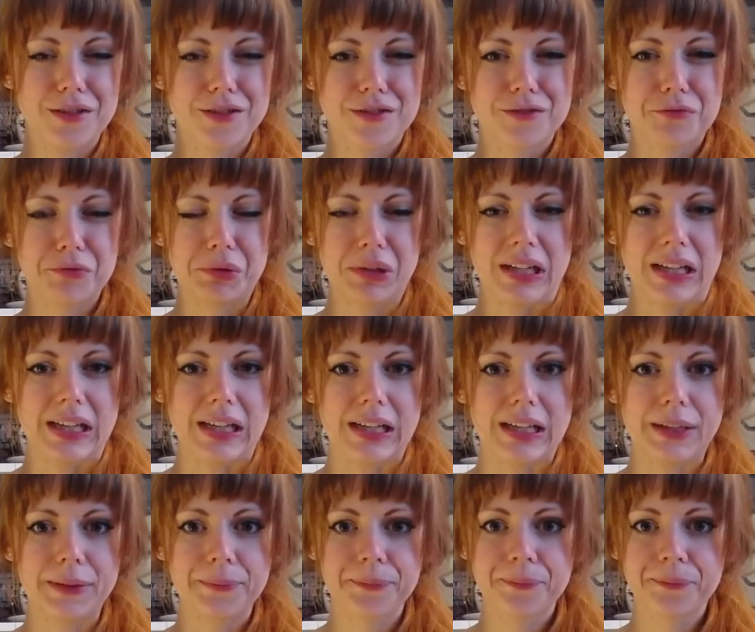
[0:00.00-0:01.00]

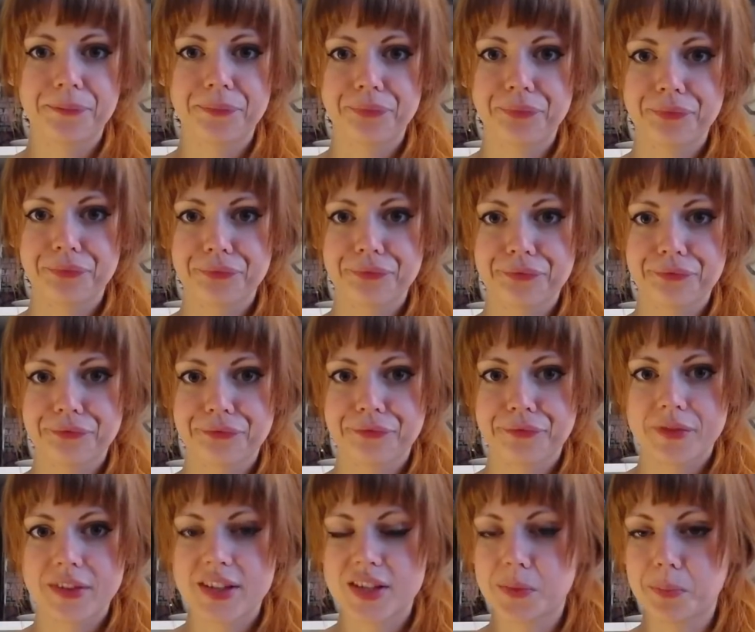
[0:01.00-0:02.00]
really
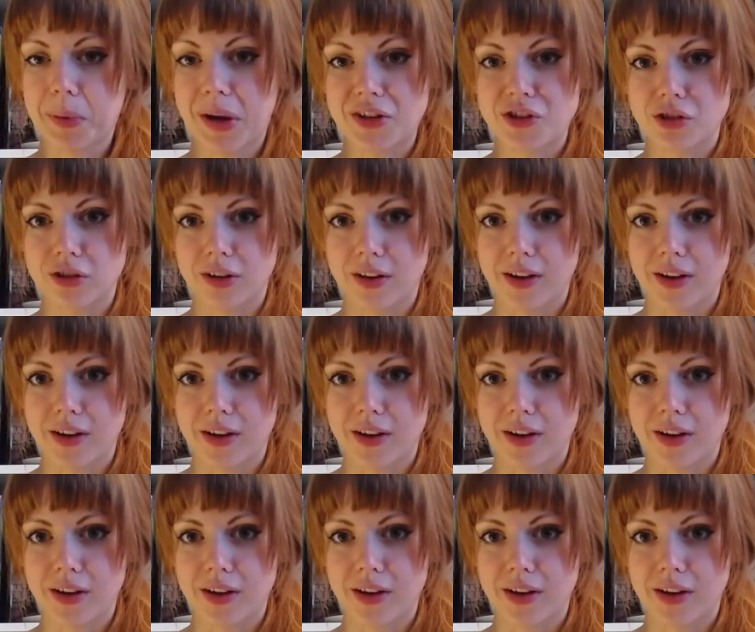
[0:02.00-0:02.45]
special